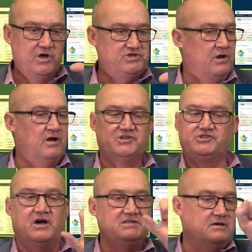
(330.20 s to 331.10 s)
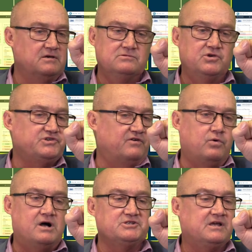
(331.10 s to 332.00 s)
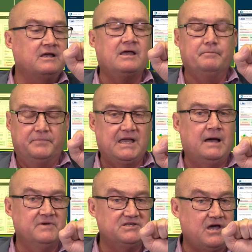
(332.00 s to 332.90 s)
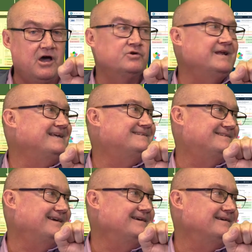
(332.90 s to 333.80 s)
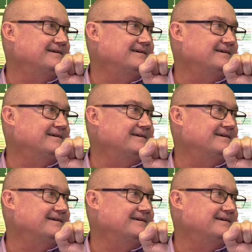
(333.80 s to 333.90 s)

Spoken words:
regionalised sites, New South Wales can become its own entity.